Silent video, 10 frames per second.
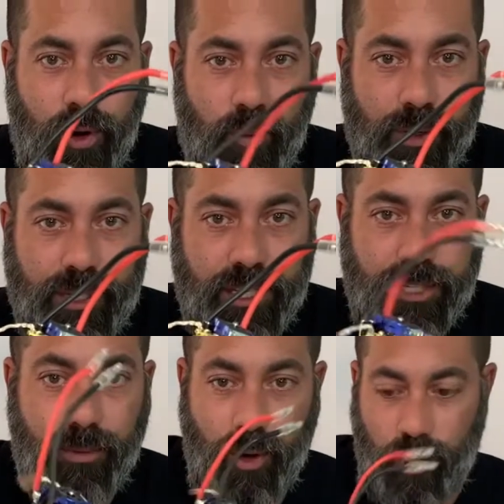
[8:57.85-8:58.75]
which is the
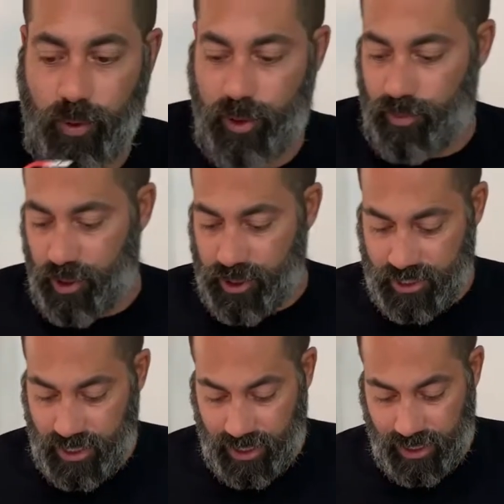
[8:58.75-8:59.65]
motor with the brushes
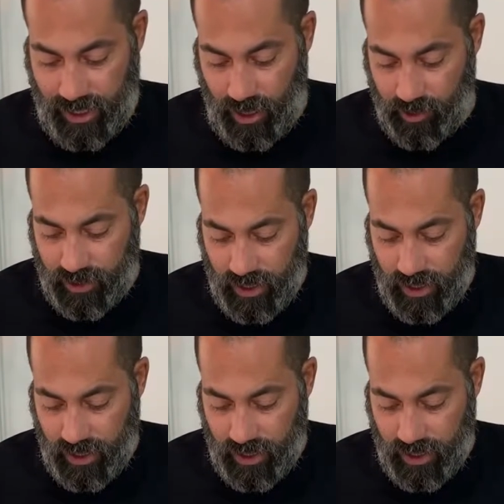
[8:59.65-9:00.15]
hanging out.